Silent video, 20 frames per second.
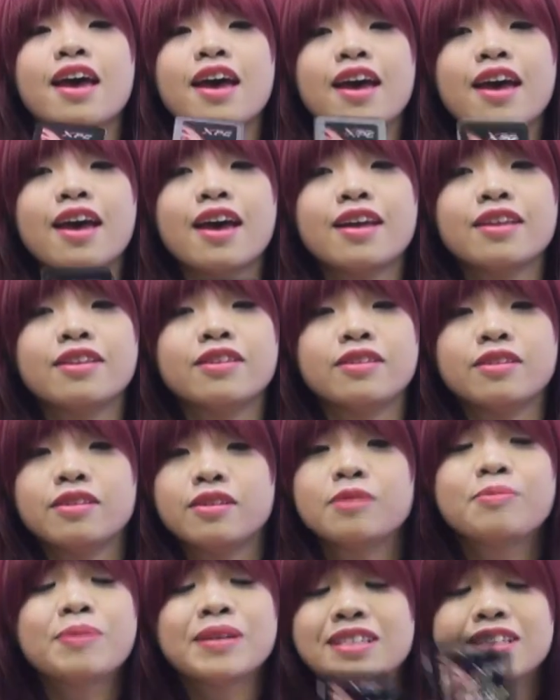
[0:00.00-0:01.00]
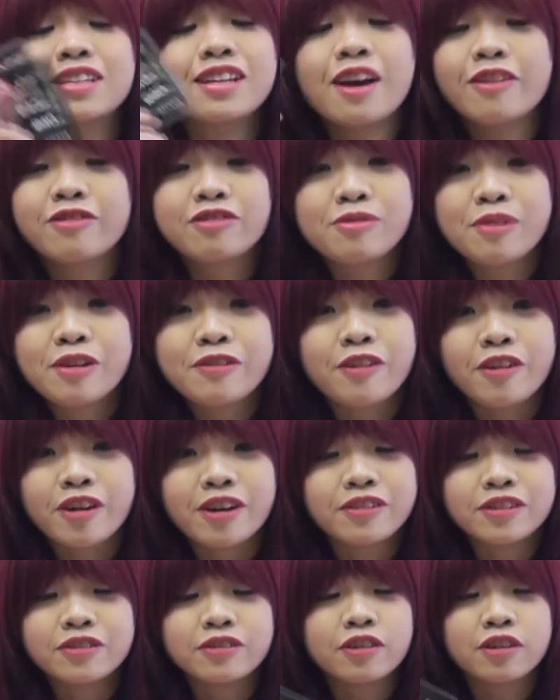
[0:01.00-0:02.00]
and you basically have to wait
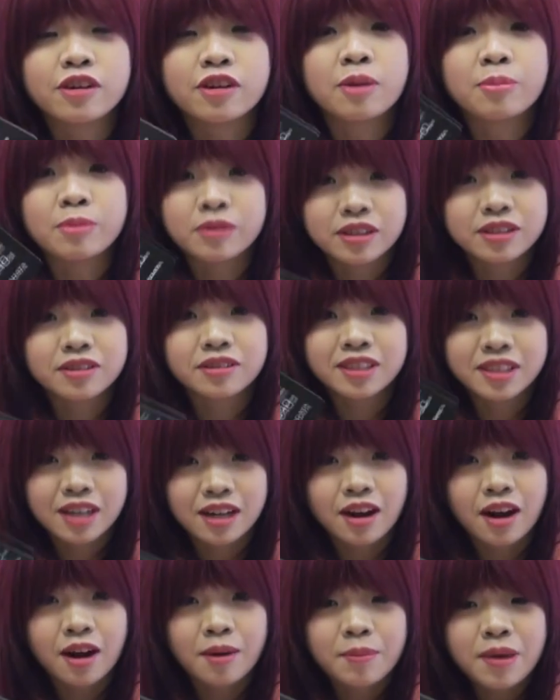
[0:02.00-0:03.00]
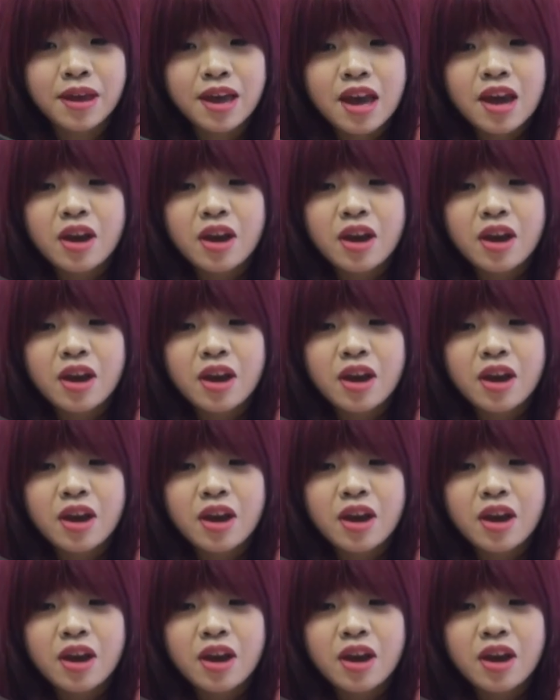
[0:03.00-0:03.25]
forever for your computer to start up.